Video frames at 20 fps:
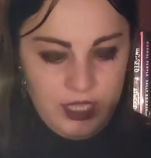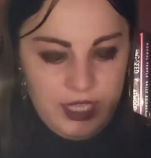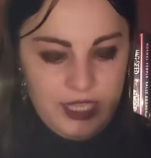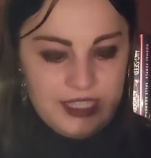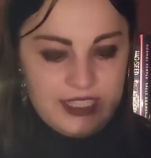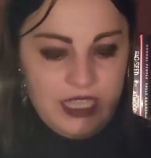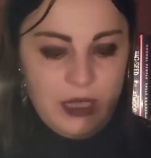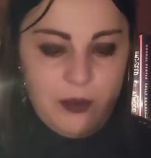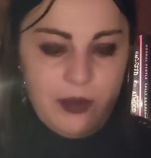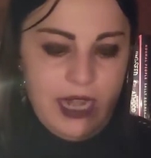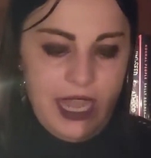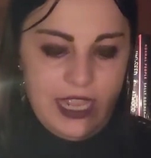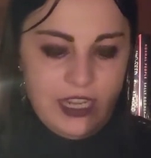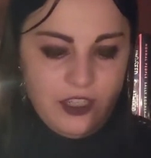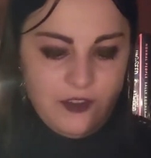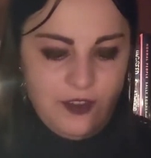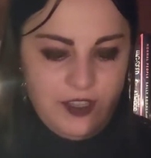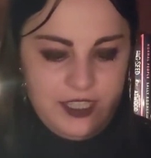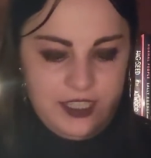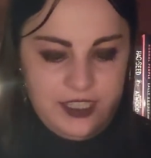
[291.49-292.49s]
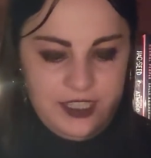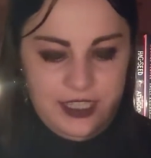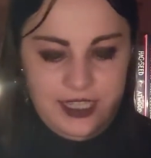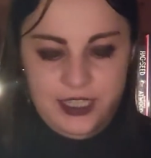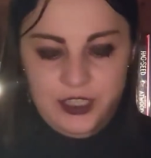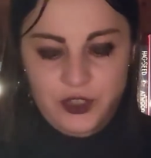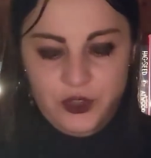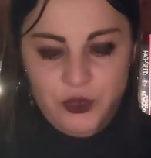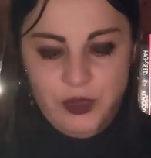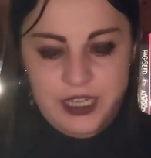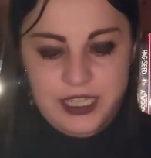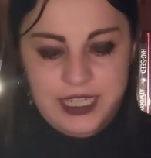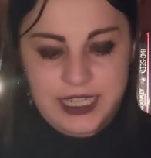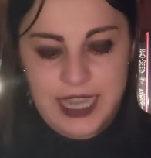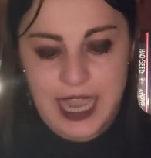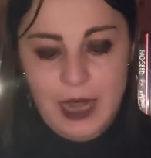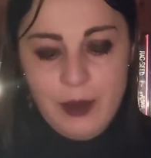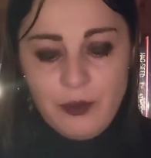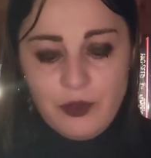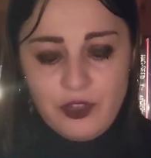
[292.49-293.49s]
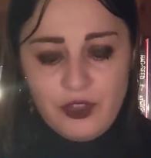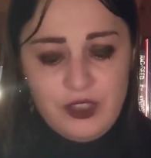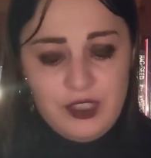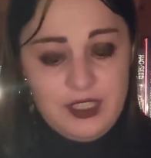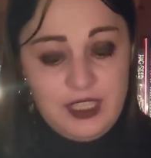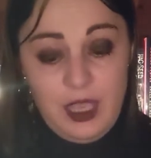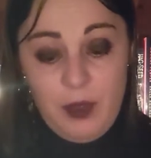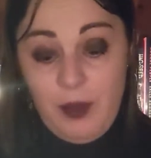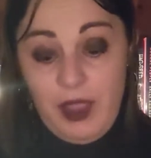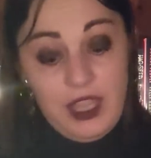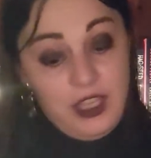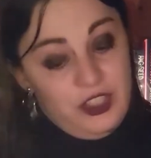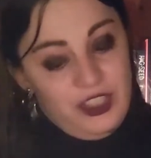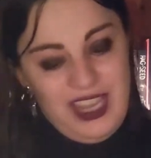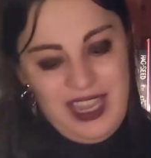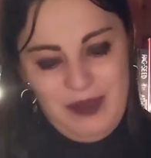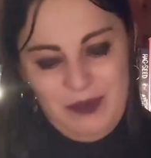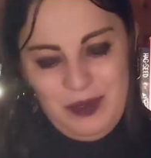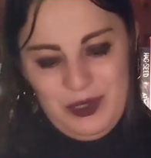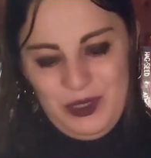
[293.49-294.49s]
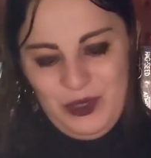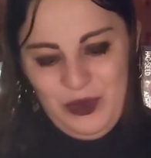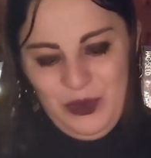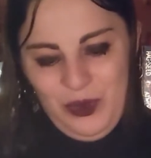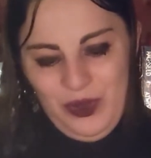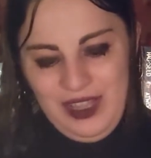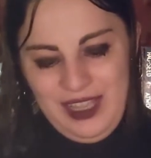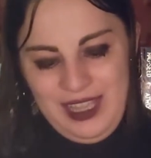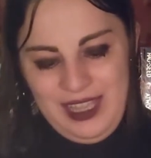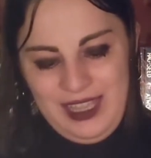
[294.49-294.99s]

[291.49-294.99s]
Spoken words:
some late visitor entreating entrance at my chamber door.